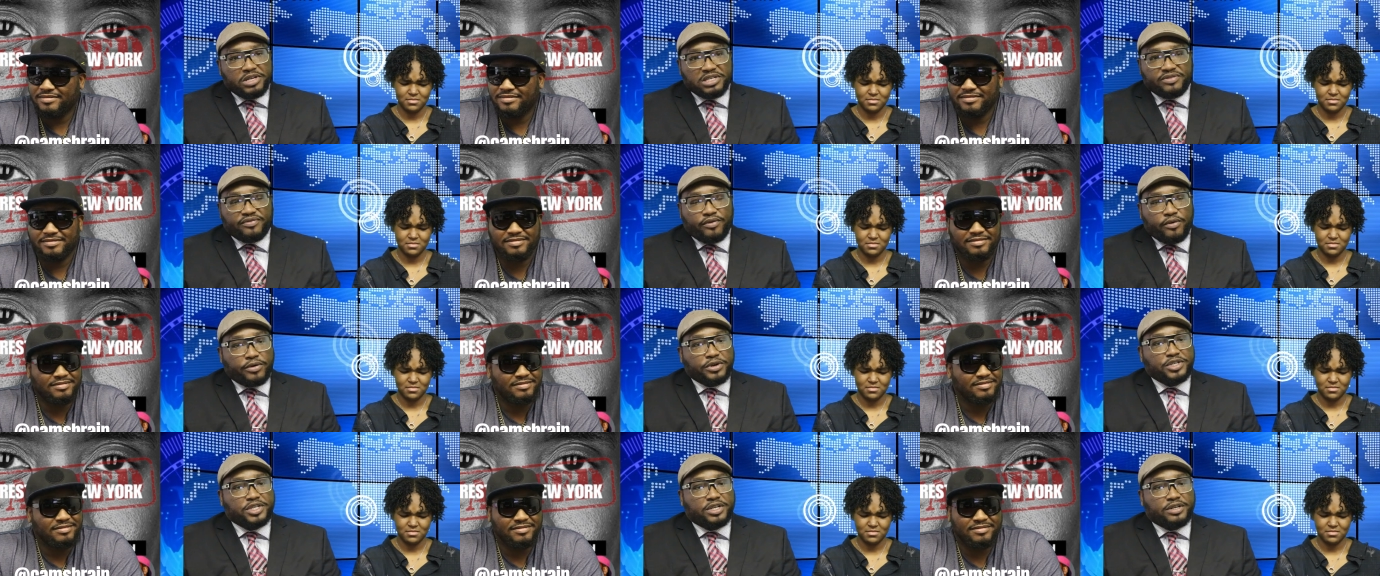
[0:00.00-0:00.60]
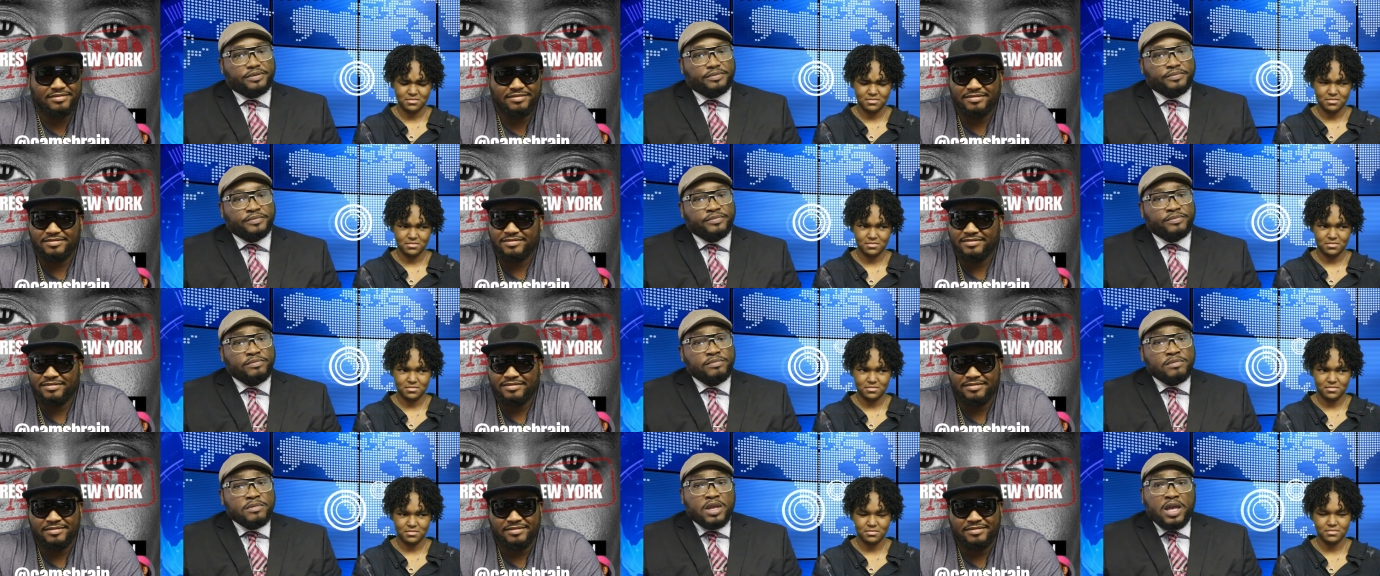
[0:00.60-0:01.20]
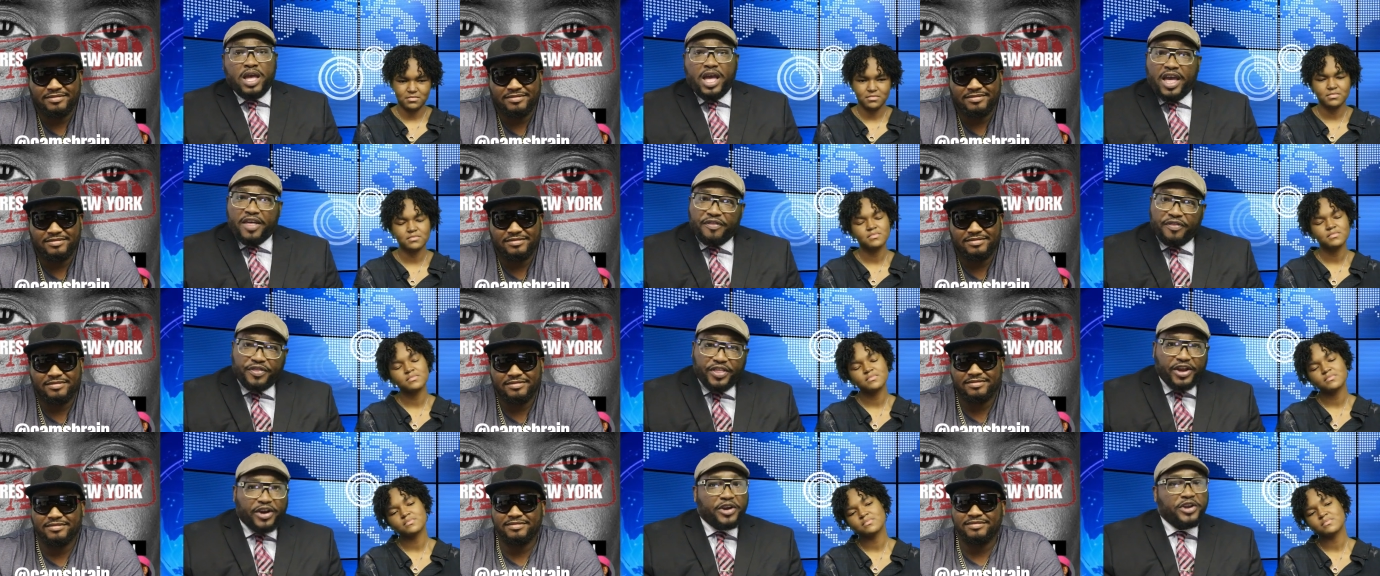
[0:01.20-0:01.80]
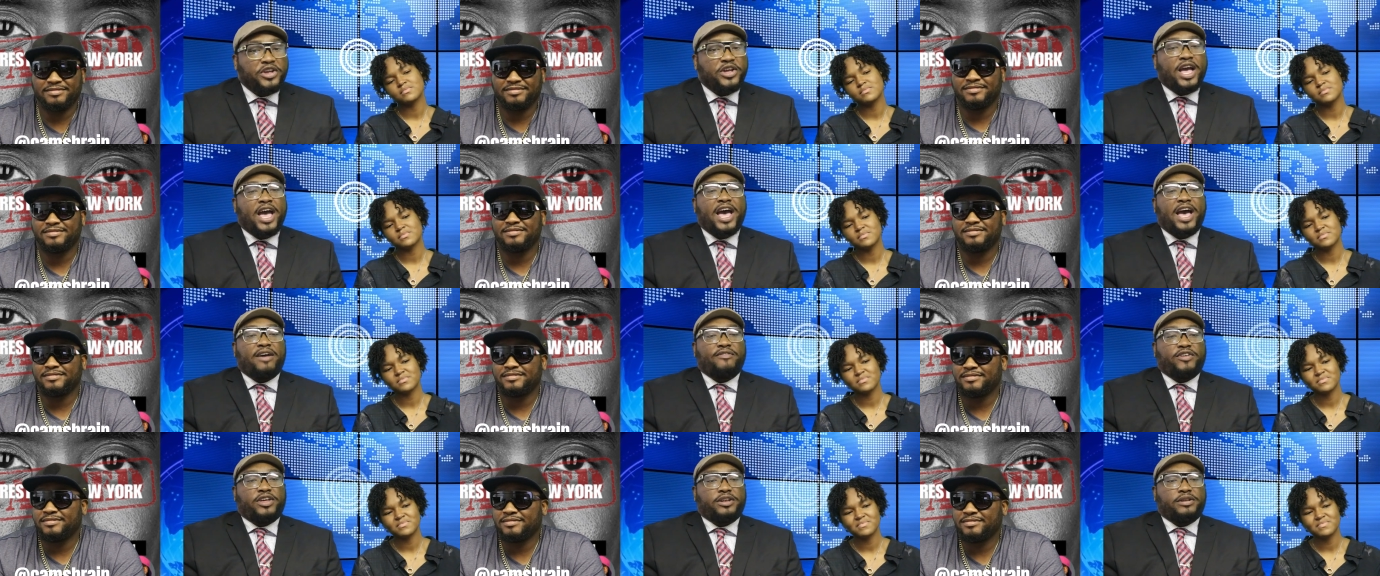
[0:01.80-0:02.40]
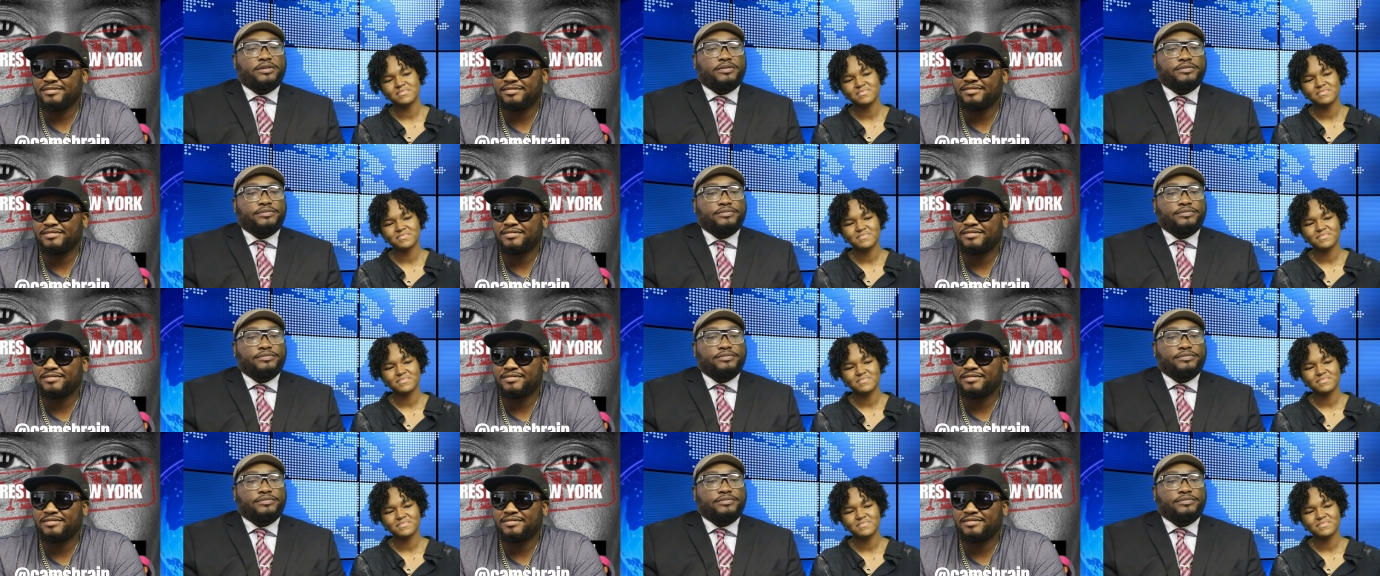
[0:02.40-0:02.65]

Speaker 1: misfortune. And there you have it.